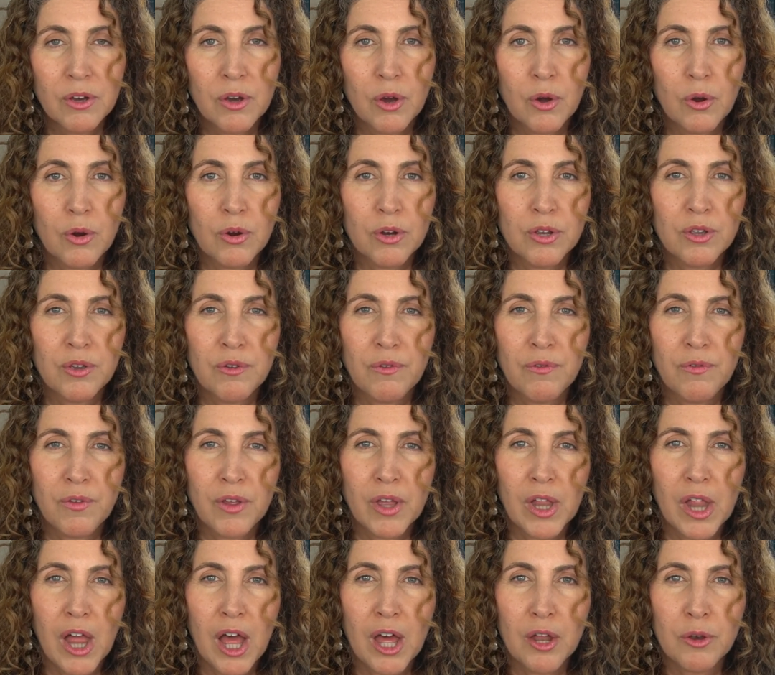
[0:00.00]
or you
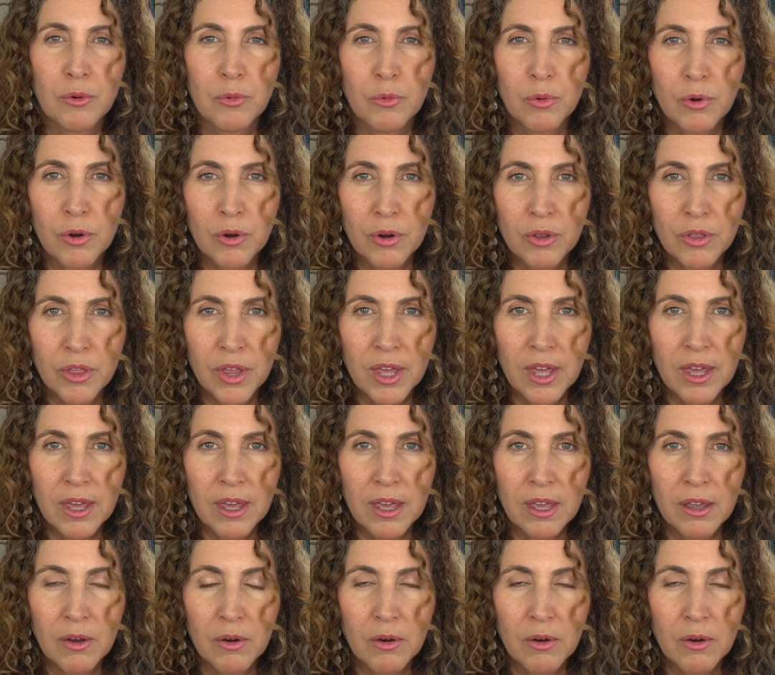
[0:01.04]
feel unworthy